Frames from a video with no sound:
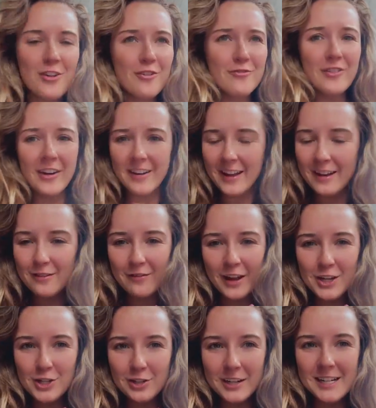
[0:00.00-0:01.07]
You're very
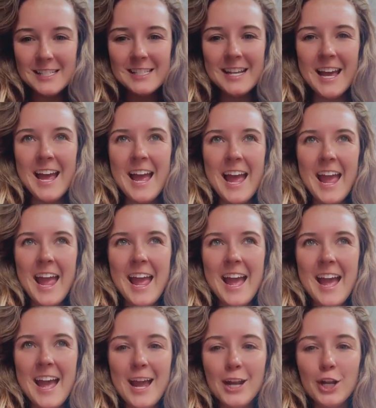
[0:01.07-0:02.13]
adventurous
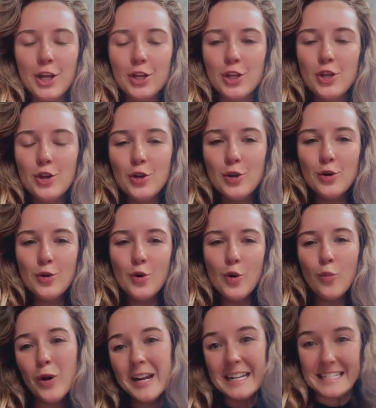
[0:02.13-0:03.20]
and you
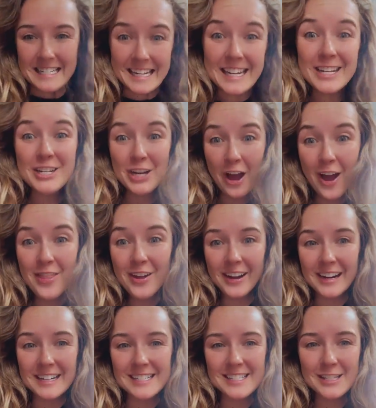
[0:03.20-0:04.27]
want to teach
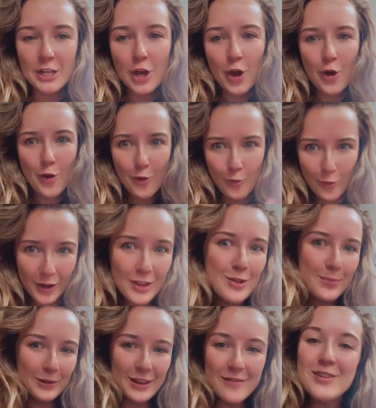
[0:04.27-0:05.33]
others what
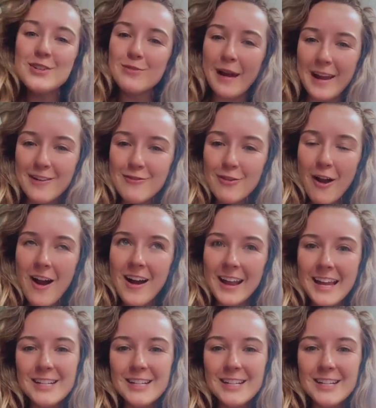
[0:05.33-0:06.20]
you believe is right and wrong.